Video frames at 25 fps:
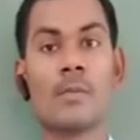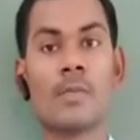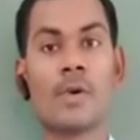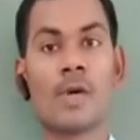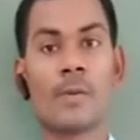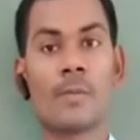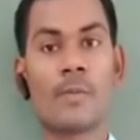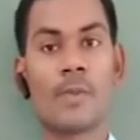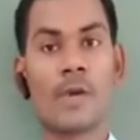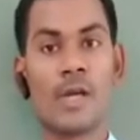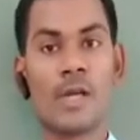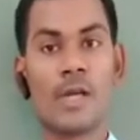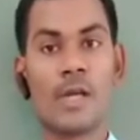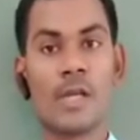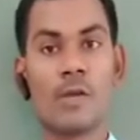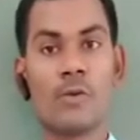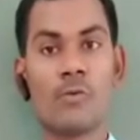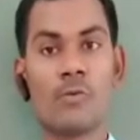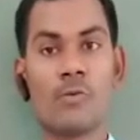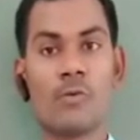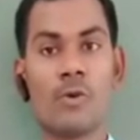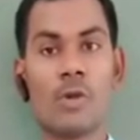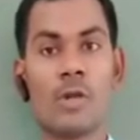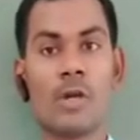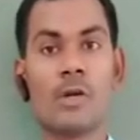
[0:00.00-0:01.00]

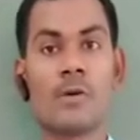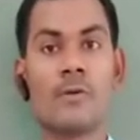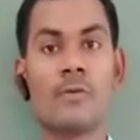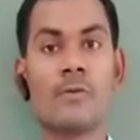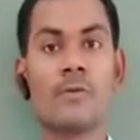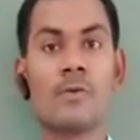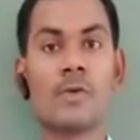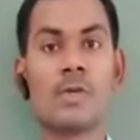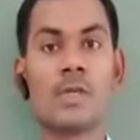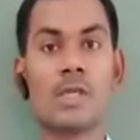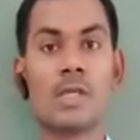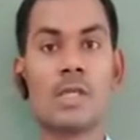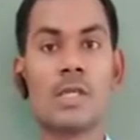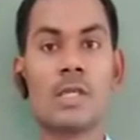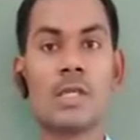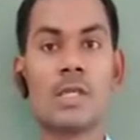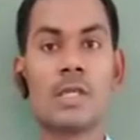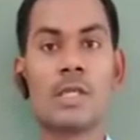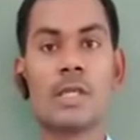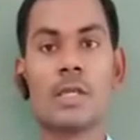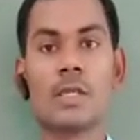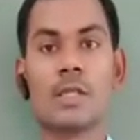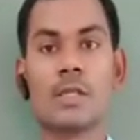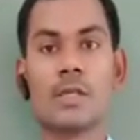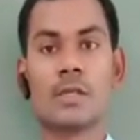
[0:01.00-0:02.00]
perpendicular to
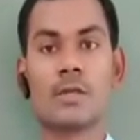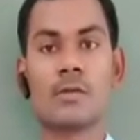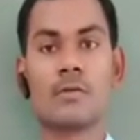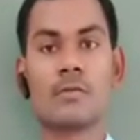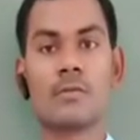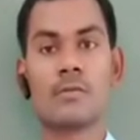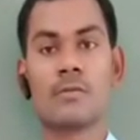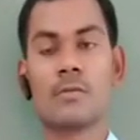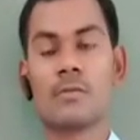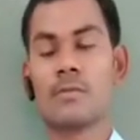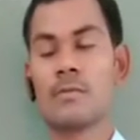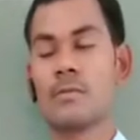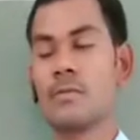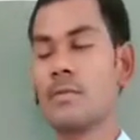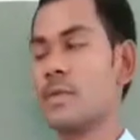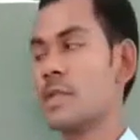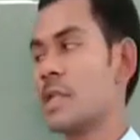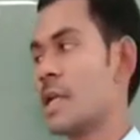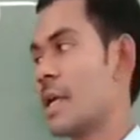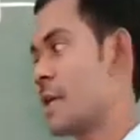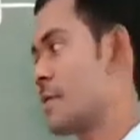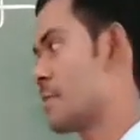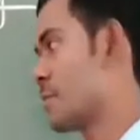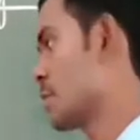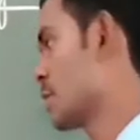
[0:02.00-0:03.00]
each other.
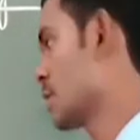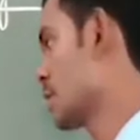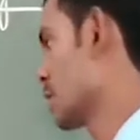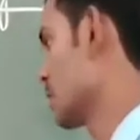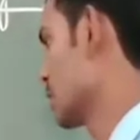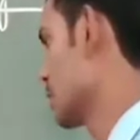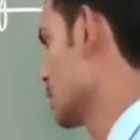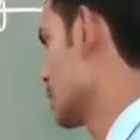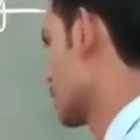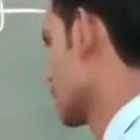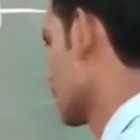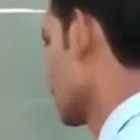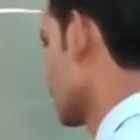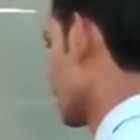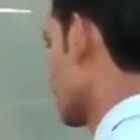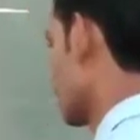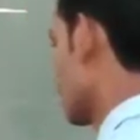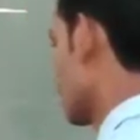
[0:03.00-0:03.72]
That means